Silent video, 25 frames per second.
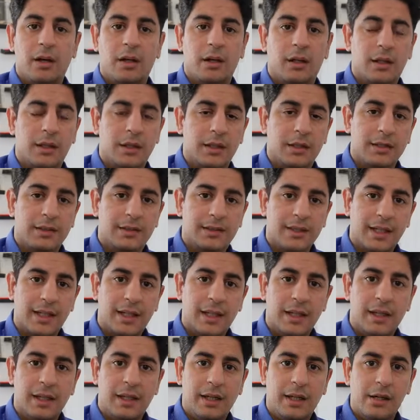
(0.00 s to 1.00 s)

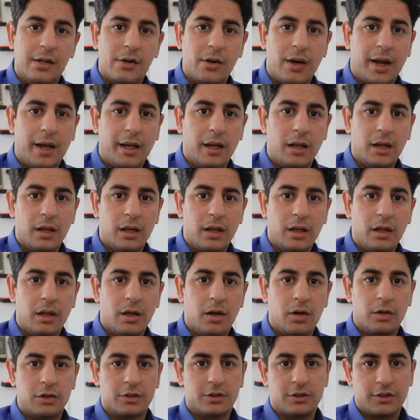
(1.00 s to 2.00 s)
Secondly, triangle
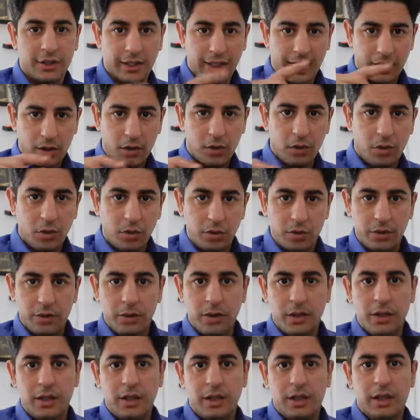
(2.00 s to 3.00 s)
or
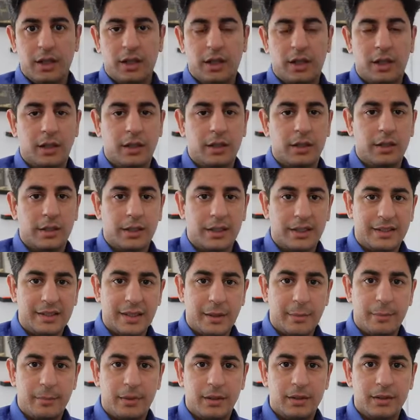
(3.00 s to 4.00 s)
trikon
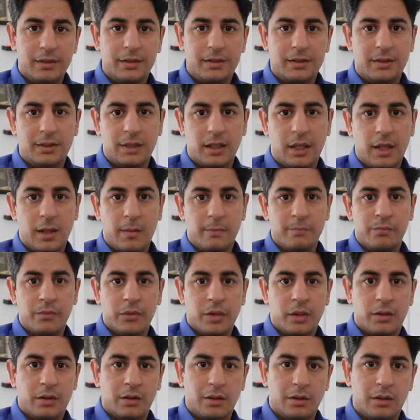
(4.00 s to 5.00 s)
resembles
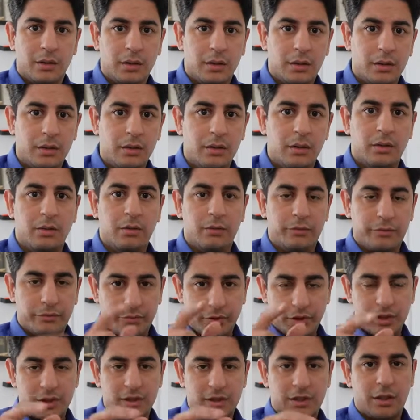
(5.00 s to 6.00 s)
the
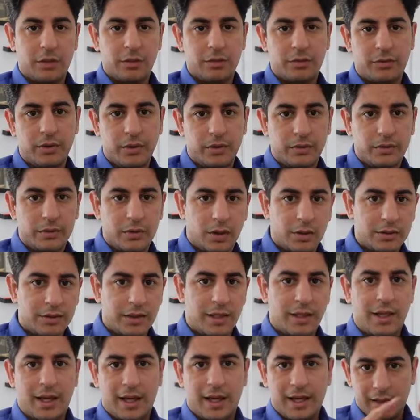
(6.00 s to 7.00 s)
first house, fifth house,
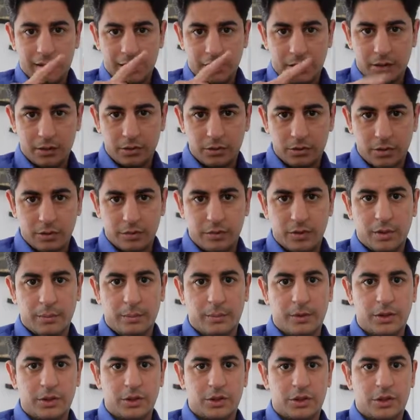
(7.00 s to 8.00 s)
and ninth house of the
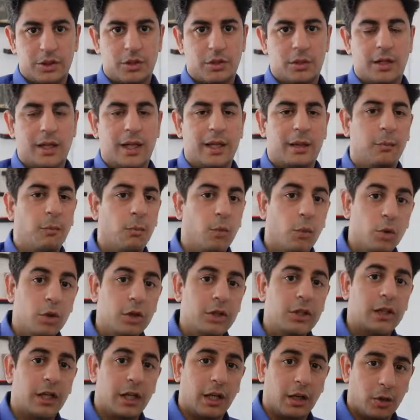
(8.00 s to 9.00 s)
birth chart, like
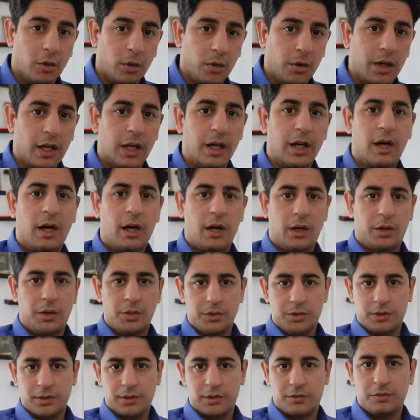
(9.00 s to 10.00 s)
mool trikona
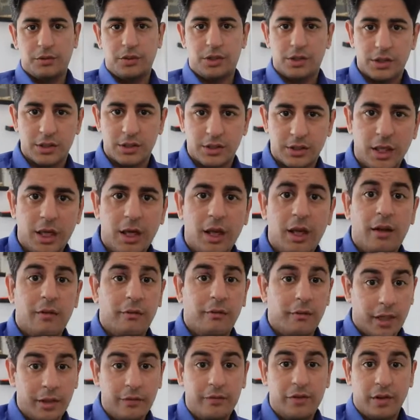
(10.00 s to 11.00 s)
houses, which is
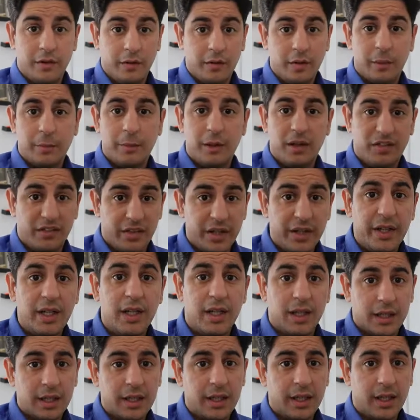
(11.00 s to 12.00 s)
very favorable, very
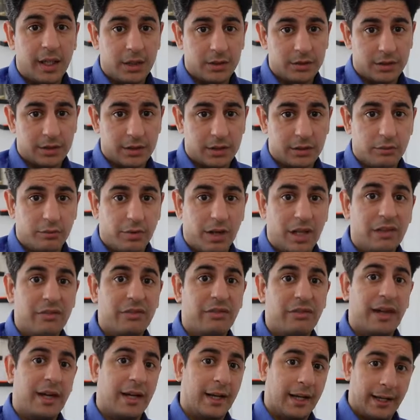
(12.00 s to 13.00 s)
lucky houses,
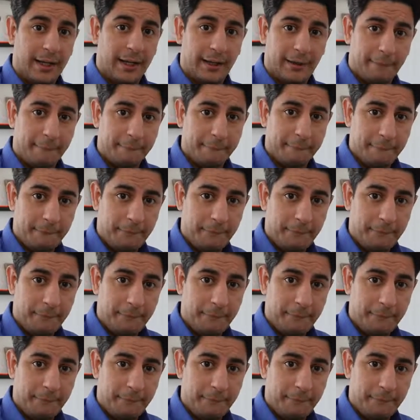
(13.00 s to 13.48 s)
159.